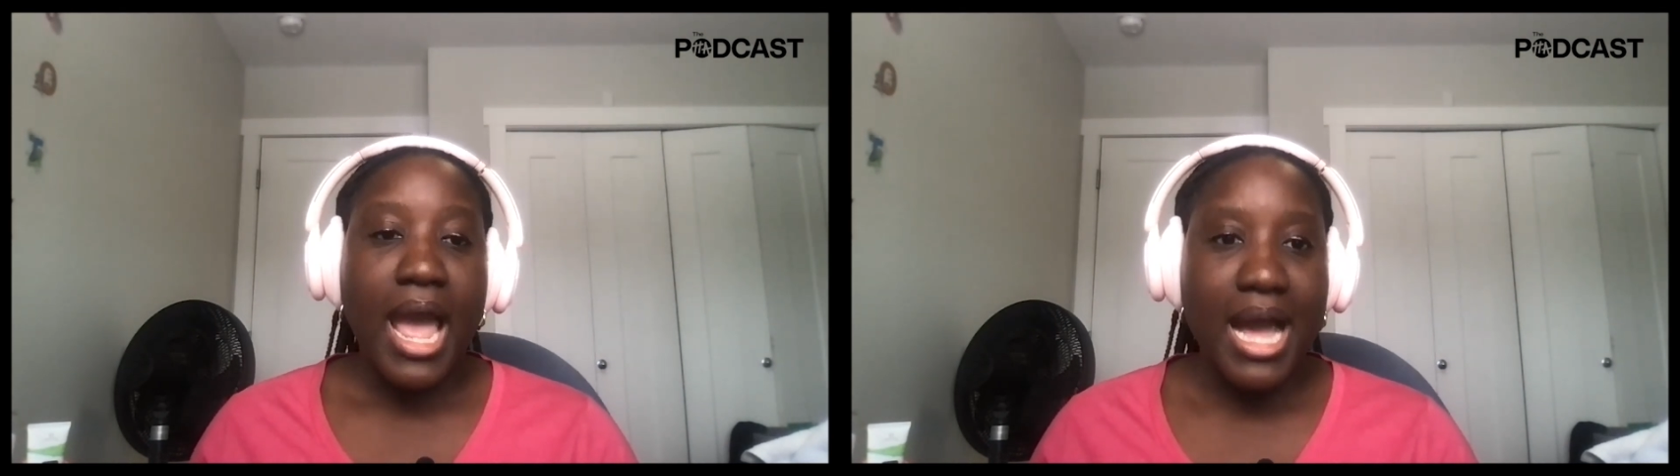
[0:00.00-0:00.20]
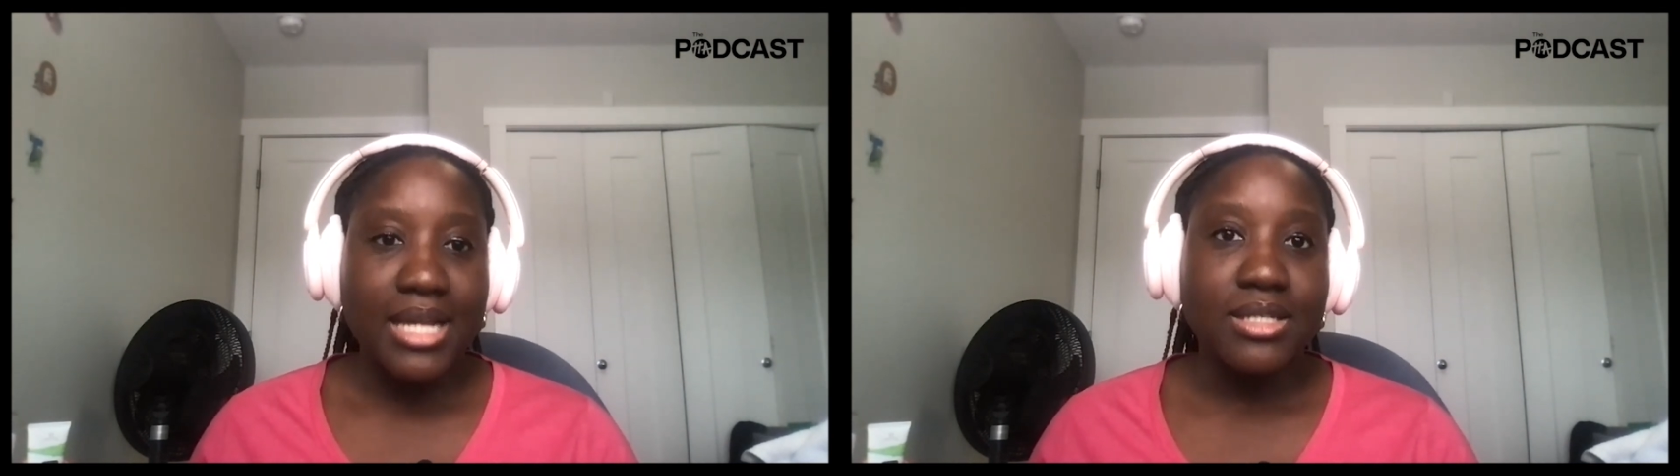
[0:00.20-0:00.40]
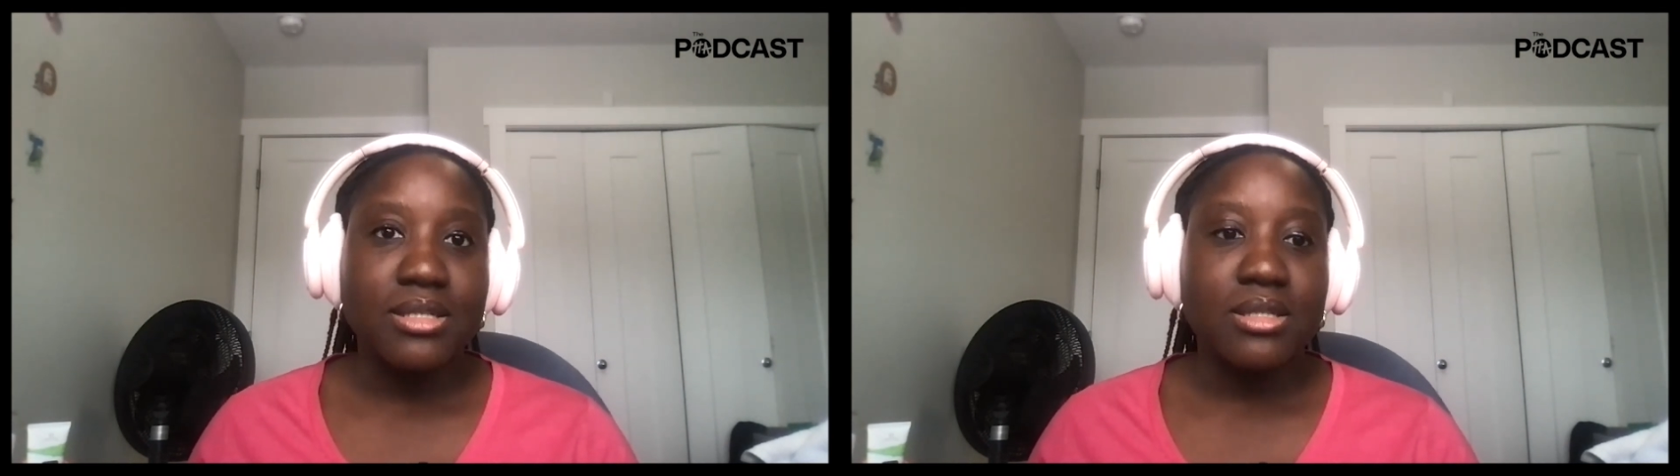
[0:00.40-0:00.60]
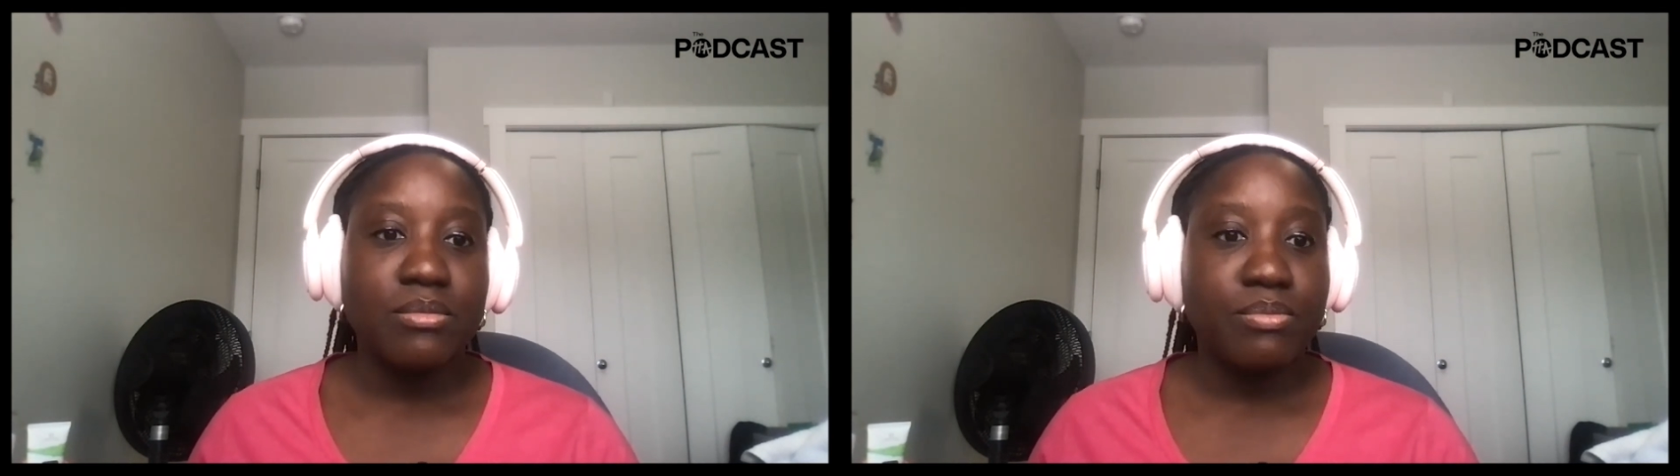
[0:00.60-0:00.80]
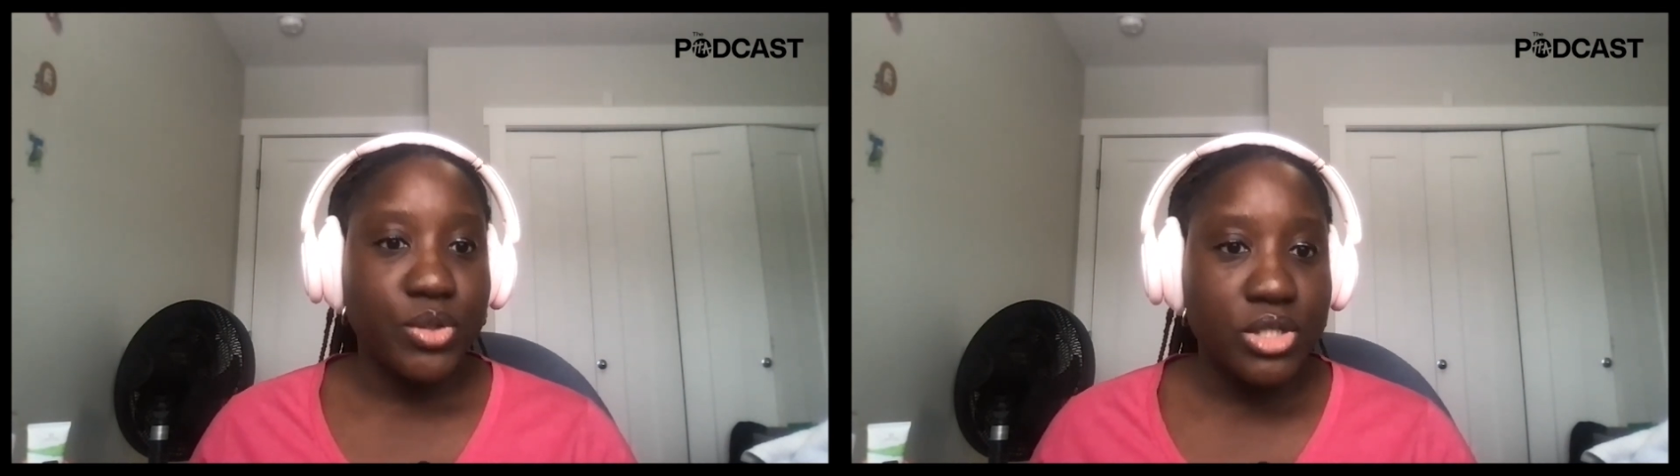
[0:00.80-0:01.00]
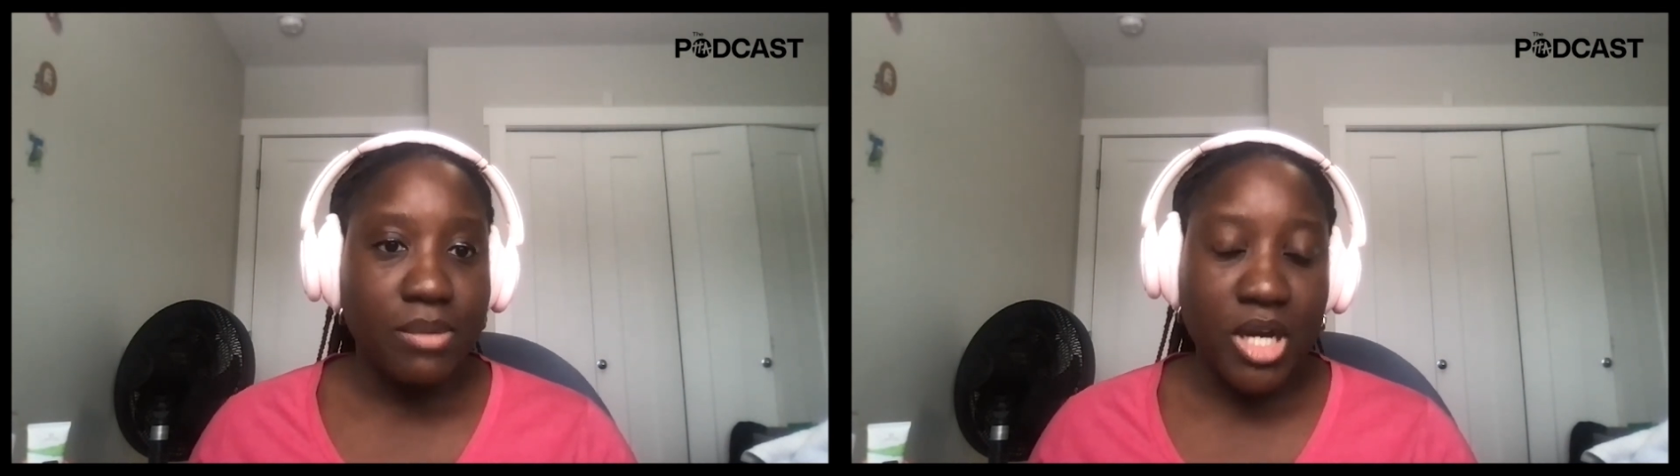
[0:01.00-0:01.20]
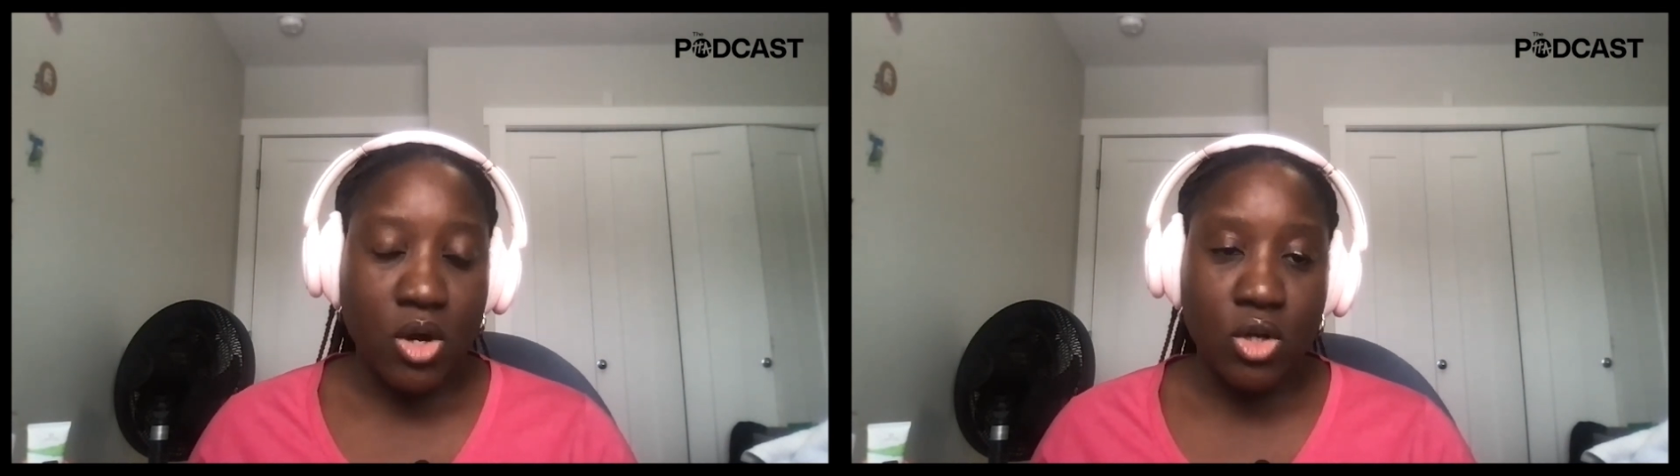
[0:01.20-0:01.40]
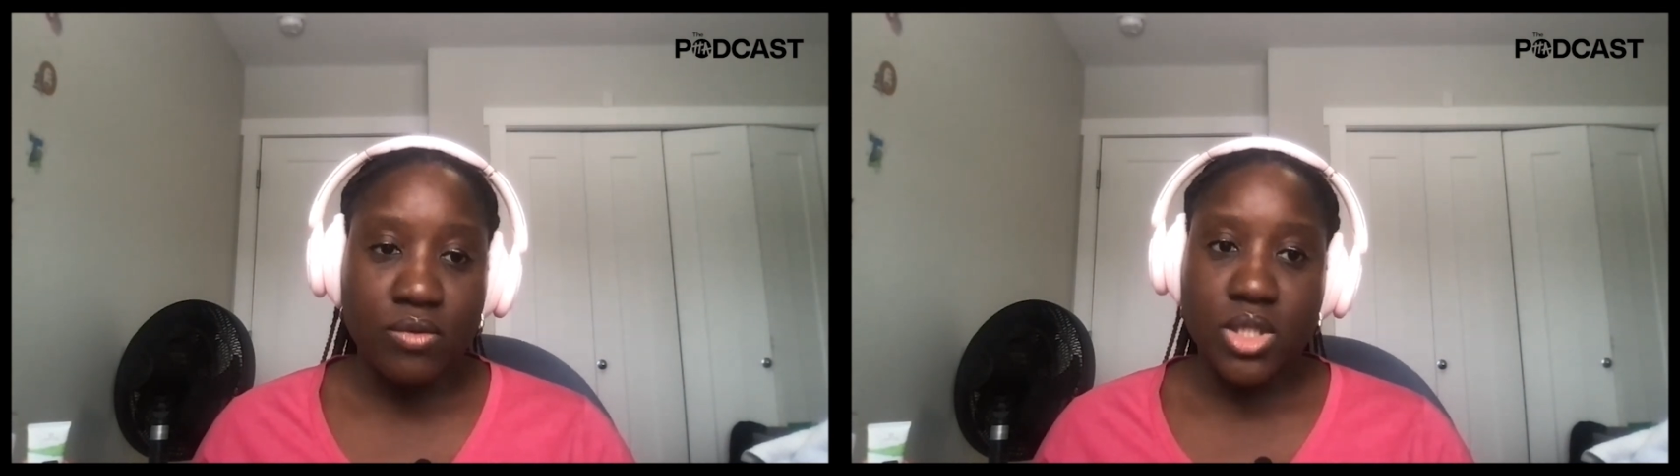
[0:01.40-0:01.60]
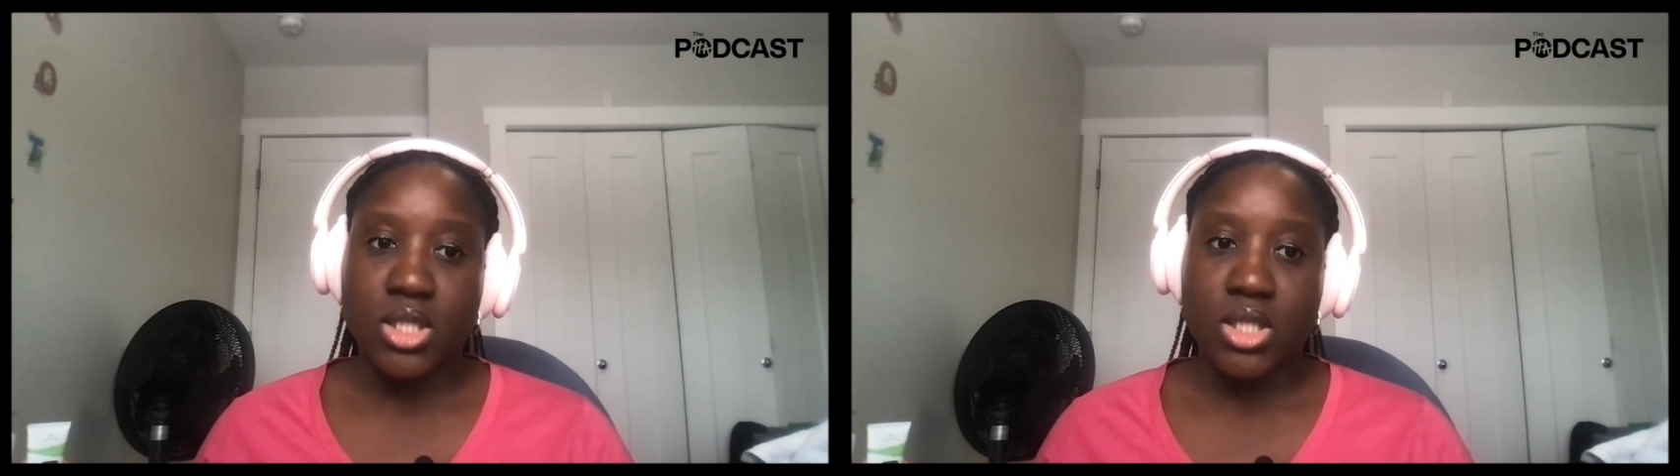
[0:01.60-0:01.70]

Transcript: And the beauty about all of